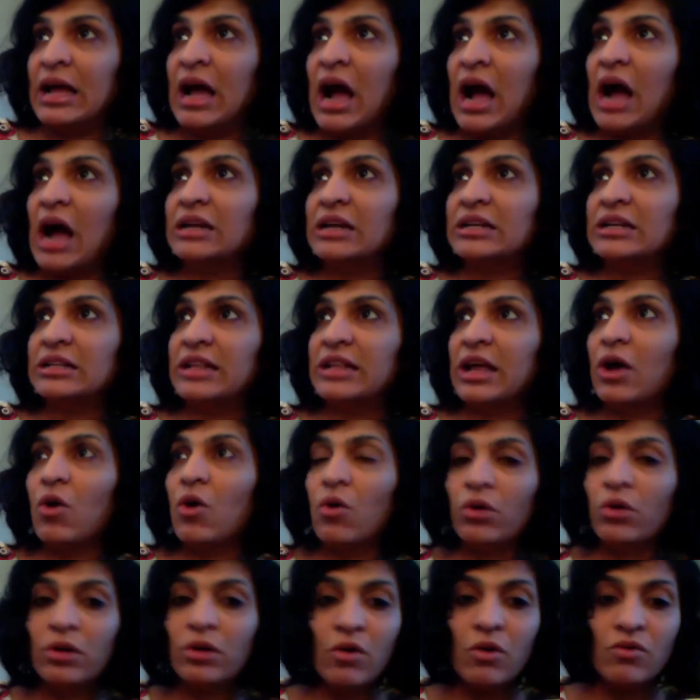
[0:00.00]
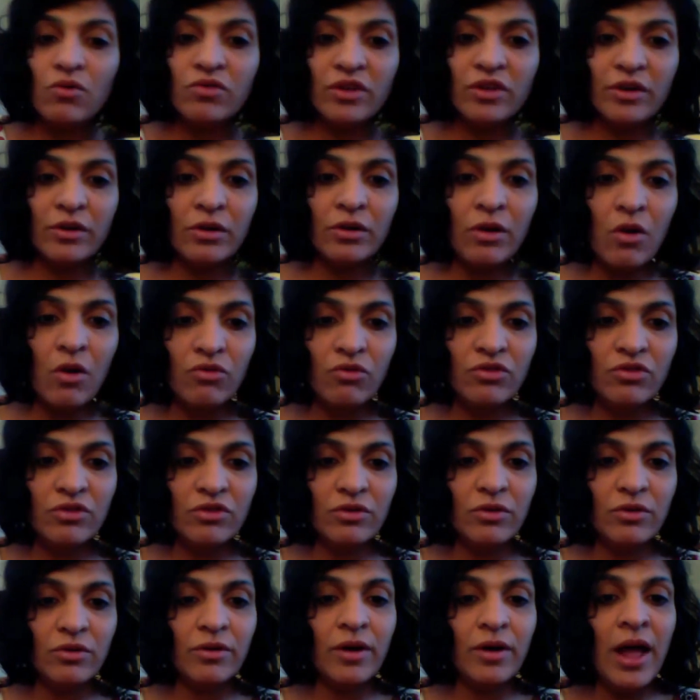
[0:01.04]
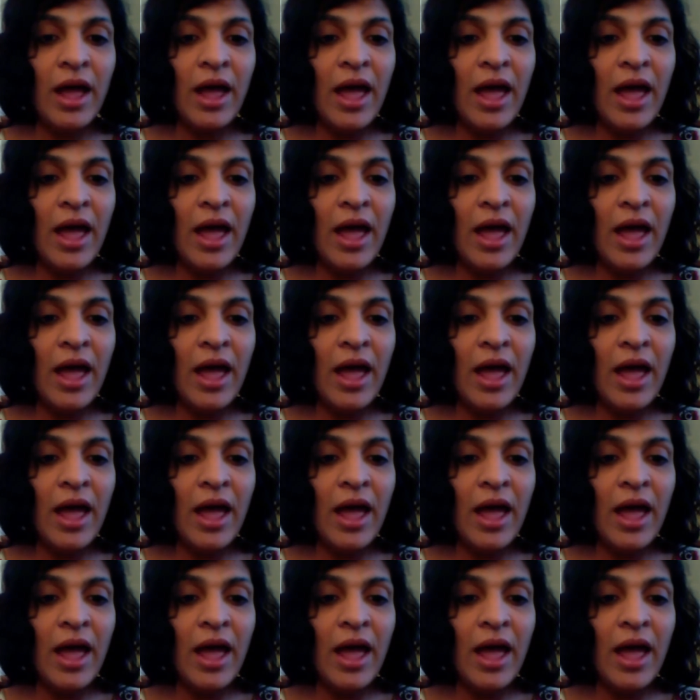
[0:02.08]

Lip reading: until they go closer and closer,